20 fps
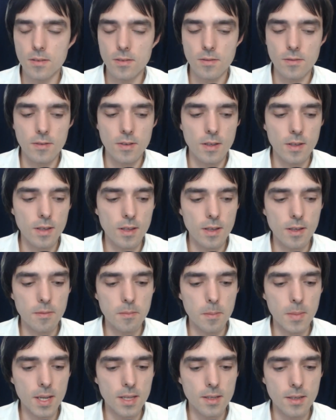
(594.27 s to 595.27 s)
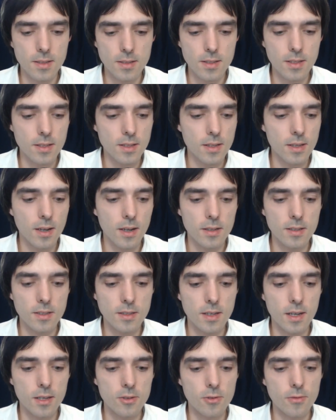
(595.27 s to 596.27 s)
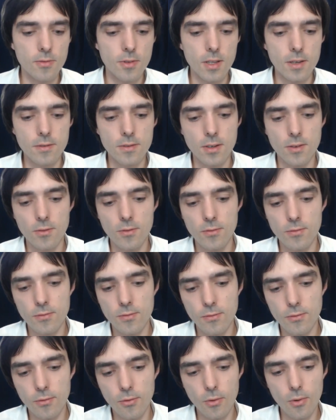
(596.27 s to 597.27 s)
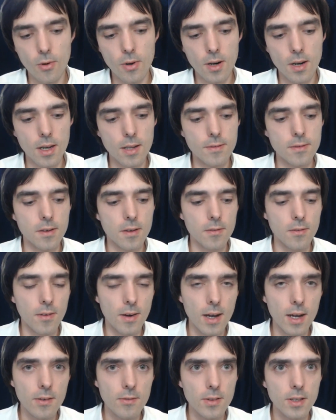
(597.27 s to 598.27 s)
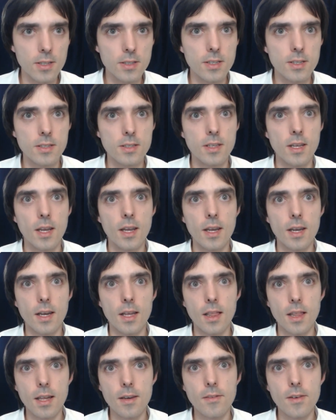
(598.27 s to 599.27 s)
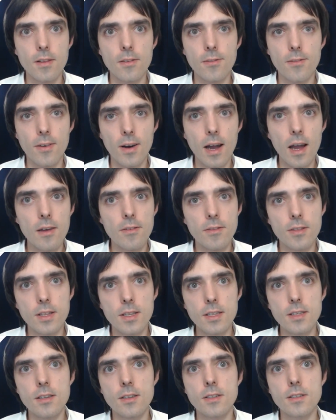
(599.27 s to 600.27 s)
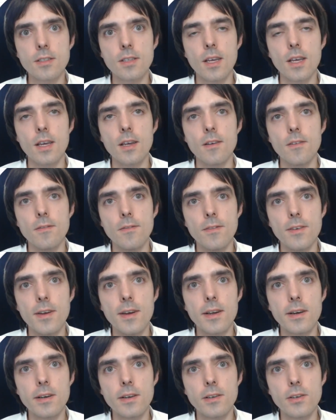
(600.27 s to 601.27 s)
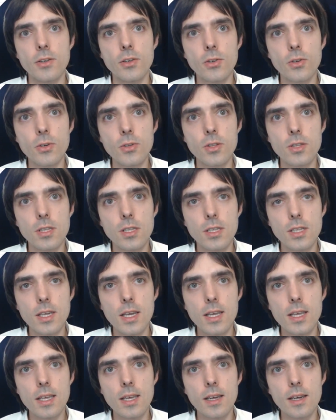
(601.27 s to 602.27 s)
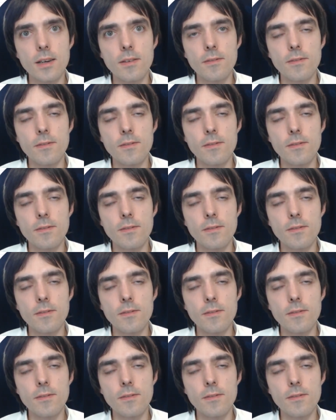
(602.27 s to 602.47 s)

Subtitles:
He made this kind of level 4, level 5 leaders. And level 5 leaders were not taking